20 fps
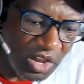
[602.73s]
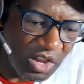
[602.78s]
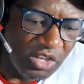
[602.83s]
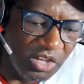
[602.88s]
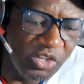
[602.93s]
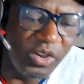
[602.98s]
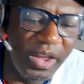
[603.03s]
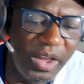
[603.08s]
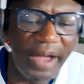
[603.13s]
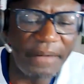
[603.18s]

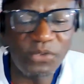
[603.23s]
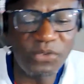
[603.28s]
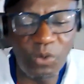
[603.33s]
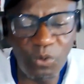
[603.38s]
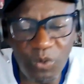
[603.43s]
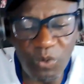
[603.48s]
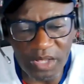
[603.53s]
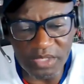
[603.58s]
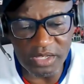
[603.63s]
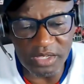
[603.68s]
You have to
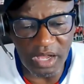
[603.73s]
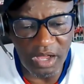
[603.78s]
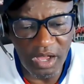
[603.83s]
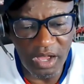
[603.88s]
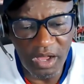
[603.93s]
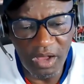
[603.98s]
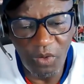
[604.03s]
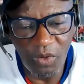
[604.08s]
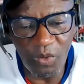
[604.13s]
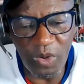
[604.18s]
wonder
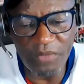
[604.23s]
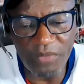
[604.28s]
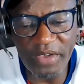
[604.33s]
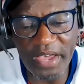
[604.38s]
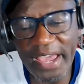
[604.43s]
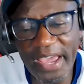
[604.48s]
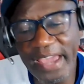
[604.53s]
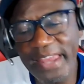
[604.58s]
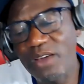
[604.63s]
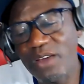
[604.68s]

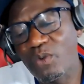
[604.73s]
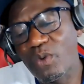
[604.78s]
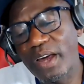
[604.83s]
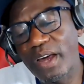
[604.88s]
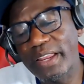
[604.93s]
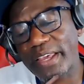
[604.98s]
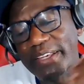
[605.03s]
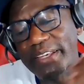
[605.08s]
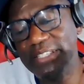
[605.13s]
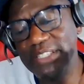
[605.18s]
whether
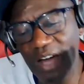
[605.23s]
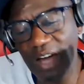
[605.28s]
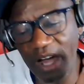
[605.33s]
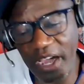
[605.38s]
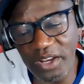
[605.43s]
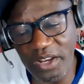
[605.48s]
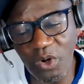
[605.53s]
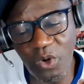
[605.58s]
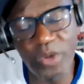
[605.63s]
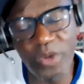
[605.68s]
anyone
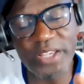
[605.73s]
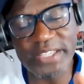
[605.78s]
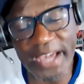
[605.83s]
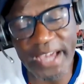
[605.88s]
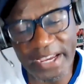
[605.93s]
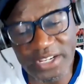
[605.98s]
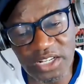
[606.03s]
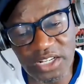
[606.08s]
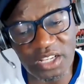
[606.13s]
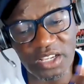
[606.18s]
who is
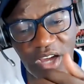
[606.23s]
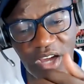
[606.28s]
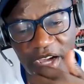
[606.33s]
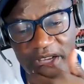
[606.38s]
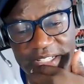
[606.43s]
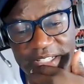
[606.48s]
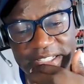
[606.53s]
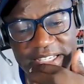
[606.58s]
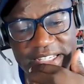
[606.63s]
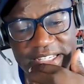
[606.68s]
actually
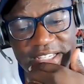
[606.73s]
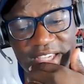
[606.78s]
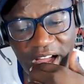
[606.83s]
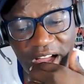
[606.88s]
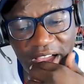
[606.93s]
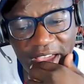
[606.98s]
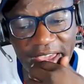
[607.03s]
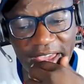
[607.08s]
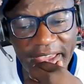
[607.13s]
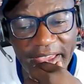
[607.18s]
guiding this
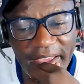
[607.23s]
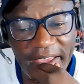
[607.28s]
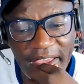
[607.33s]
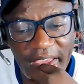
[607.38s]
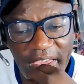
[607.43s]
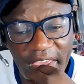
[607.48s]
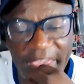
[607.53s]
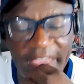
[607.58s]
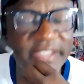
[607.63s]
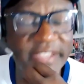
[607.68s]
guy.
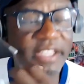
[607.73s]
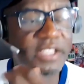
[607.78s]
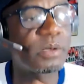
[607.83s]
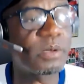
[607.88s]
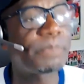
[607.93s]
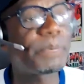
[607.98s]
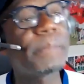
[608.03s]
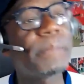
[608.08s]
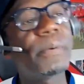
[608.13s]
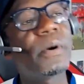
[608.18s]
Is it the
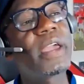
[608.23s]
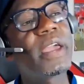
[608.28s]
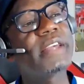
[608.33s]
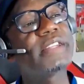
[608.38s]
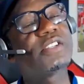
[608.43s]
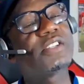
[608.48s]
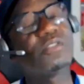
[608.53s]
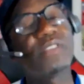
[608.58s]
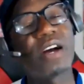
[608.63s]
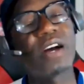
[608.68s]
people he
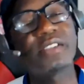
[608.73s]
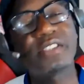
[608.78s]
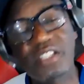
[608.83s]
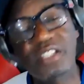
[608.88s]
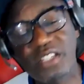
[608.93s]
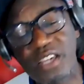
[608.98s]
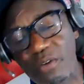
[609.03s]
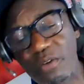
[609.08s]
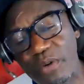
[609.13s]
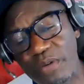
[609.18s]
surrounds
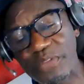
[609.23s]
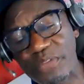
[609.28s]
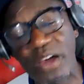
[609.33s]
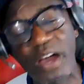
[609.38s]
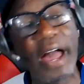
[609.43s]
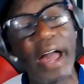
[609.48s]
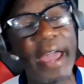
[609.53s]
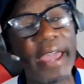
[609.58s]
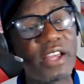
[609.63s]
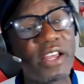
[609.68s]
himself with, the
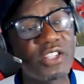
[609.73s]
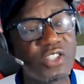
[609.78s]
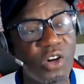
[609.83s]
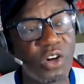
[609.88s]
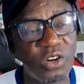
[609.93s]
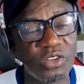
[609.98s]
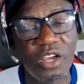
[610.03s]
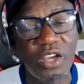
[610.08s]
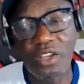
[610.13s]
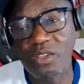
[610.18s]

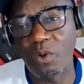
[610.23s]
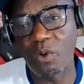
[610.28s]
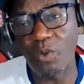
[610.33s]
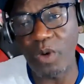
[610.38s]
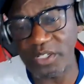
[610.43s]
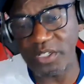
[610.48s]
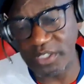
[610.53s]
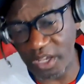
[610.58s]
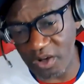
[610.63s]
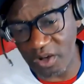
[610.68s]
hangers-on, the
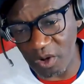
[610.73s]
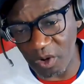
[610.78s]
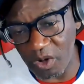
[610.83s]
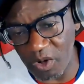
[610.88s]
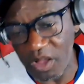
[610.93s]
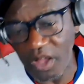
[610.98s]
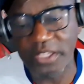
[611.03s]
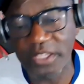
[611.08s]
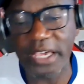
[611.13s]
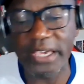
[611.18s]
ones they
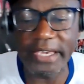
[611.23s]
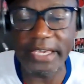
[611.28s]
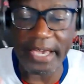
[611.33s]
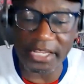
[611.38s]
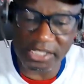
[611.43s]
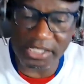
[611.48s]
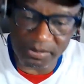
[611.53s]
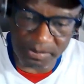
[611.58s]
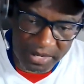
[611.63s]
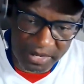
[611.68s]
call the
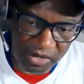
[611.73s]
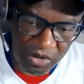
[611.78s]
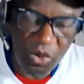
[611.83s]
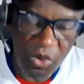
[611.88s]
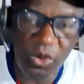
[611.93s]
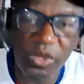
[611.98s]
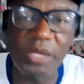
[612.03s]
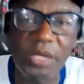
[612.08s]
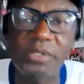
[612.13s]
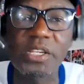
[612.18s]
yes men,
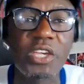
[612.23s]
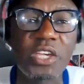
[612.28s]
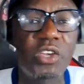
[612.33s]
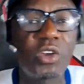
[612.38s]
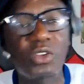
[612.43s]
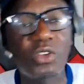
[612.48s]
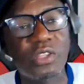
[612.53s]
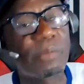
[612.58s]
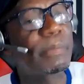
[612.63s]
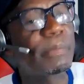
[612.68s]
who keep saying,
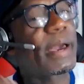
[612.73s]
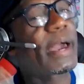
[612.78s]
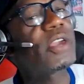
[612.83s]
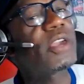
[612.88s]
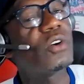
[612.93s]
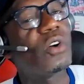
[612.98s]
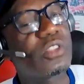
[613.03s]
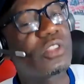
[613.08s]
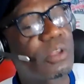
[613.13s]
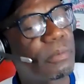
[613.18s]
you're the man,
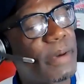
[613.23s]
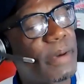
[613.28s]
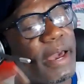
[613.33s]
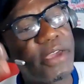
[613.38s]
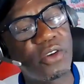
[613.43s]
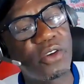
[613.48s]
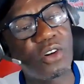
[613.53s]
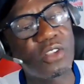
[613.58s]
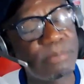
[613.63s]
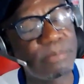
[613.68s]
you're the
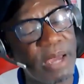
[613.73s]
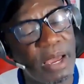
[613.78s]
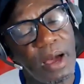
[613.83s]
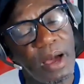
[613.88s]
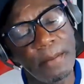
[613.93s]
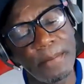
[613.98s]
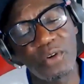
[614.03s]
man, you're the man?